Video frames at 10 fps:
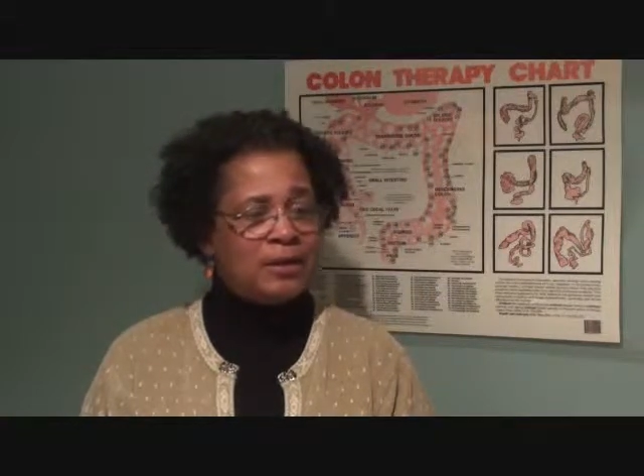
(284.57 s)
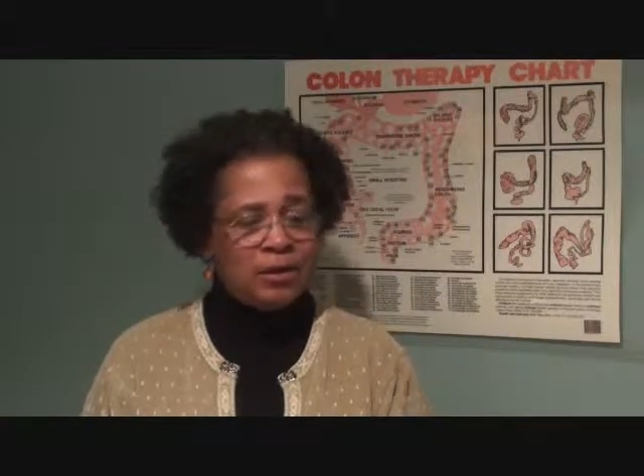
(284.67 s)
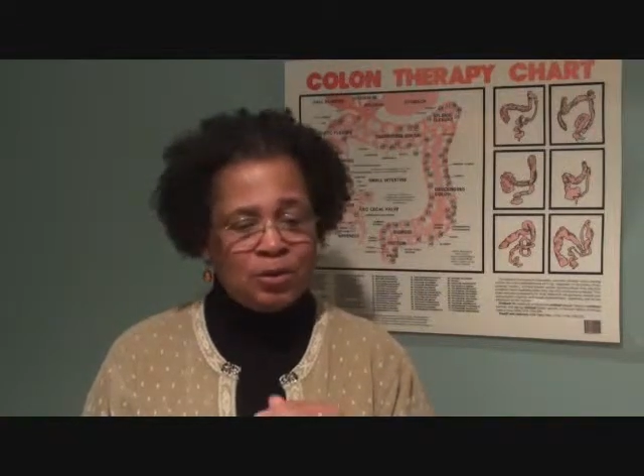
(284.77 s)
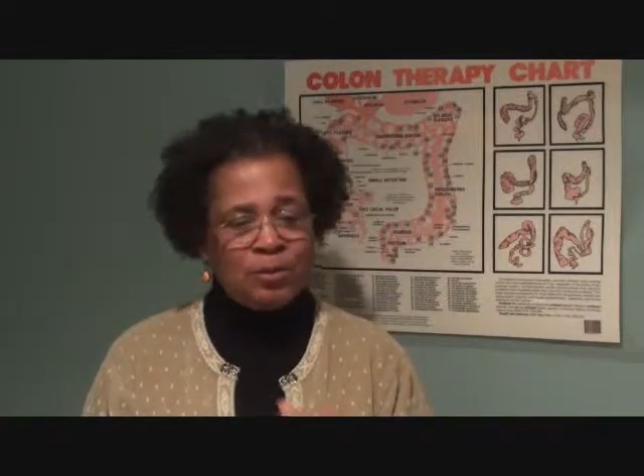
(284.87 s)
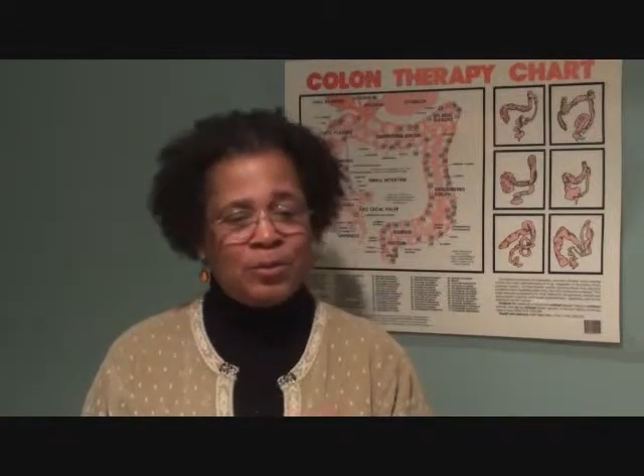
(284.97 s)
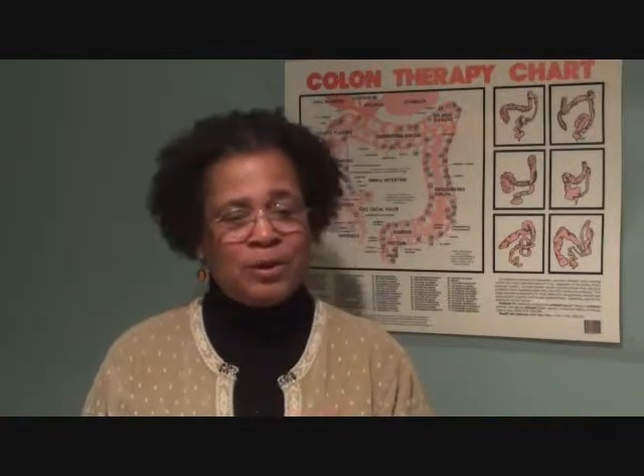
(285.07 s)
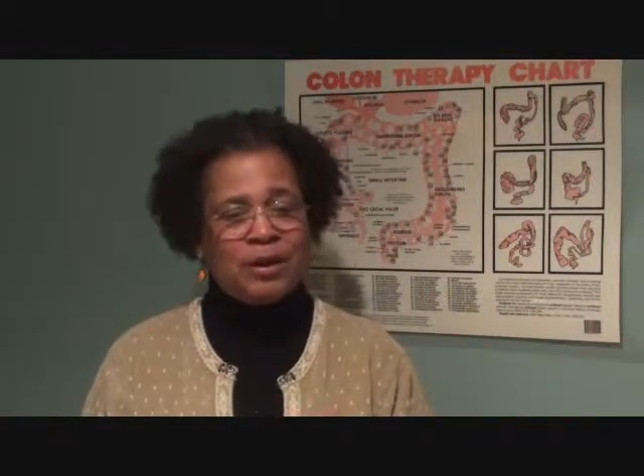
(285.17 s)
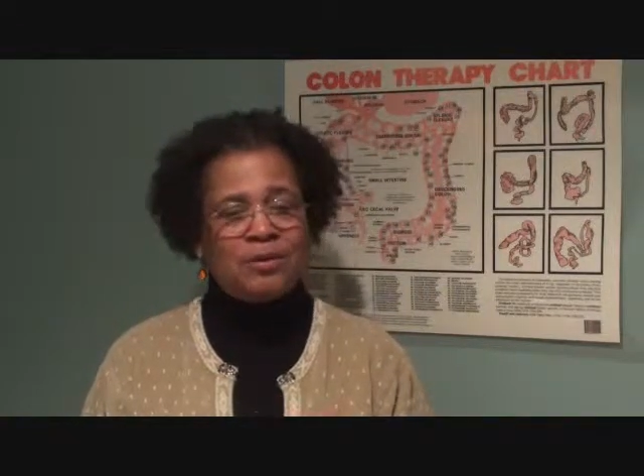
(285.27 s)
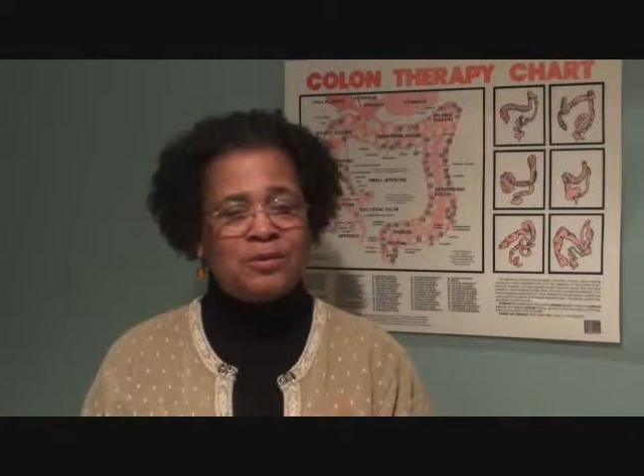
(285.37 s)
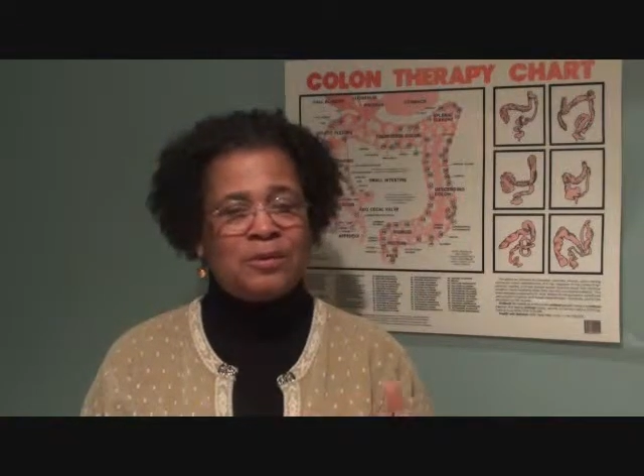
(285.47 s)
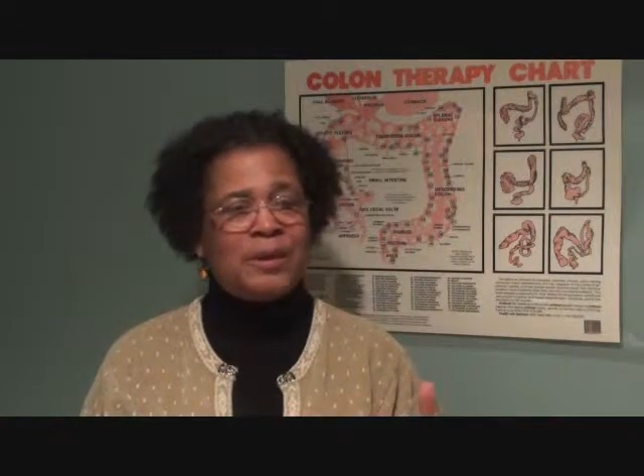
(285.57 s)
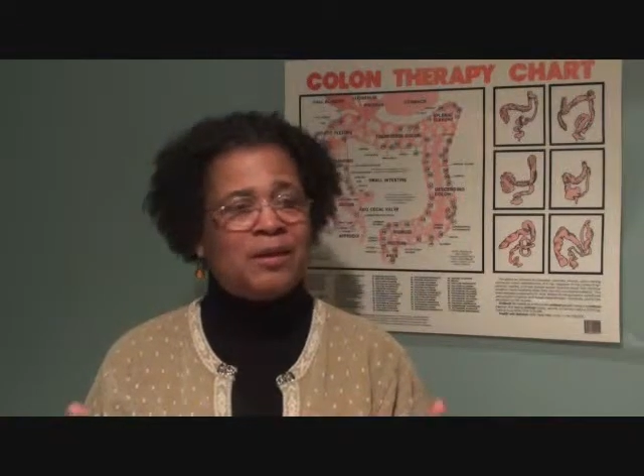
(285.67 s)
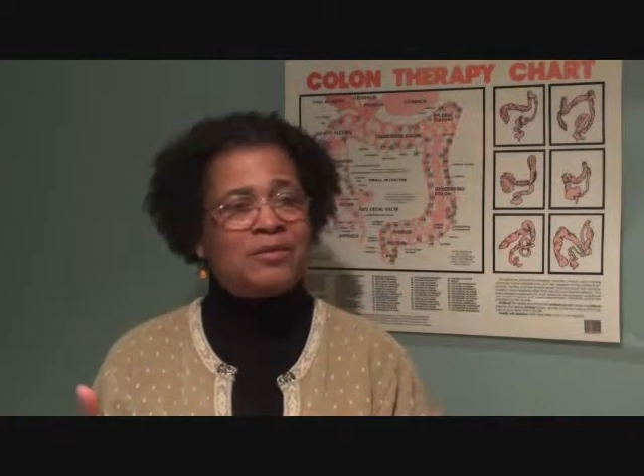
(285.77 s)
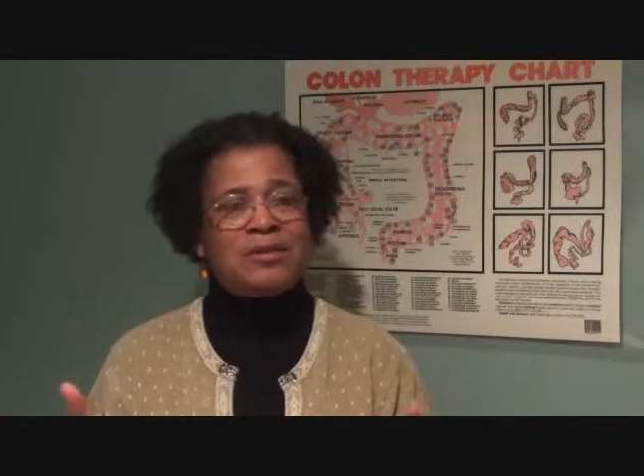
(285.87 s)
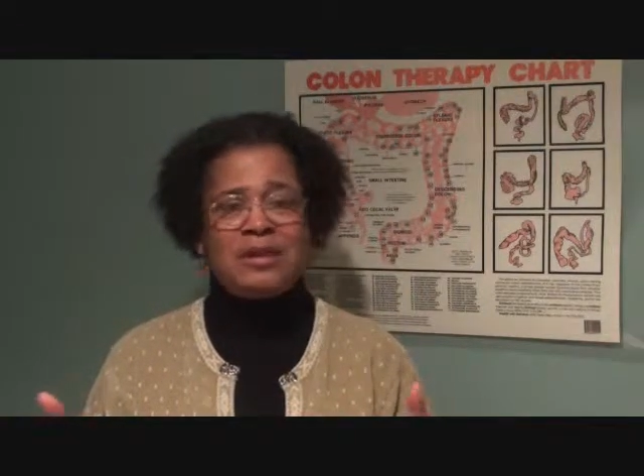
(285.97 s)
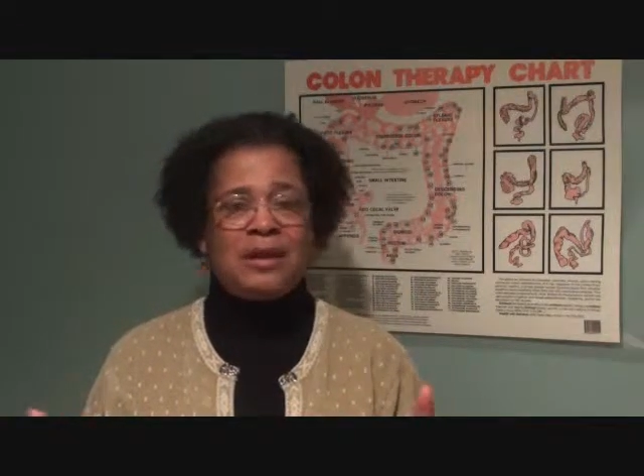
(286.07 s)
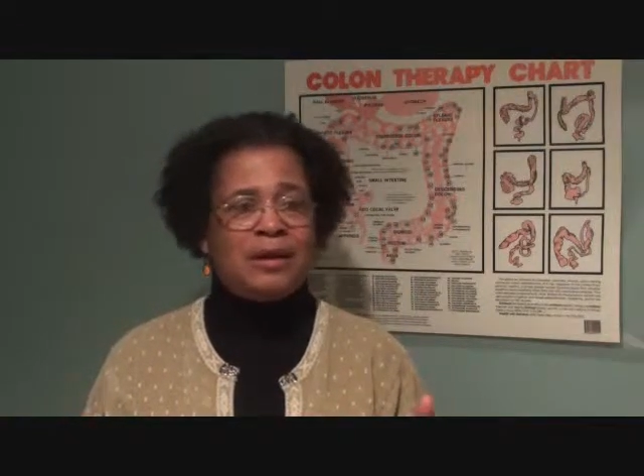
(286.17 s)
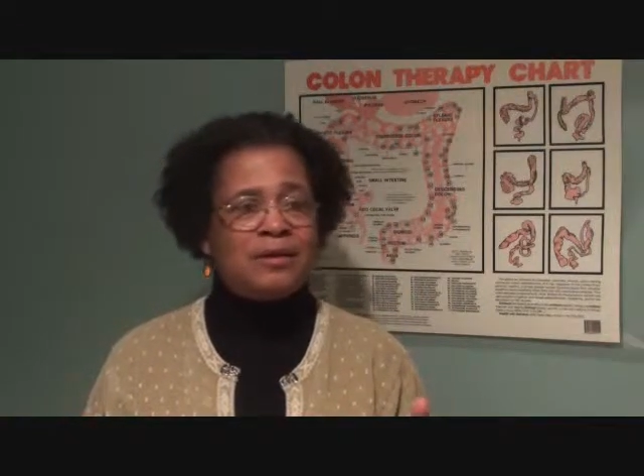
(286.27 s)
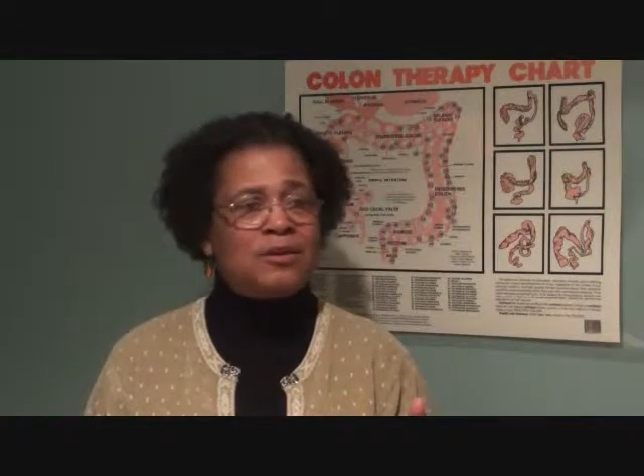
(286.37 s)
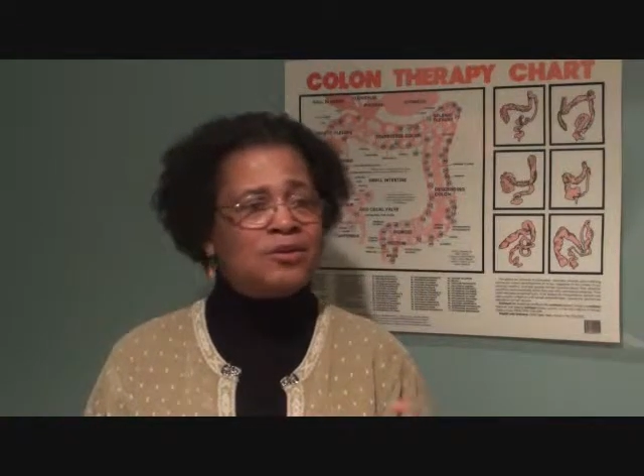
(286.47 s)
a little boy who's about 10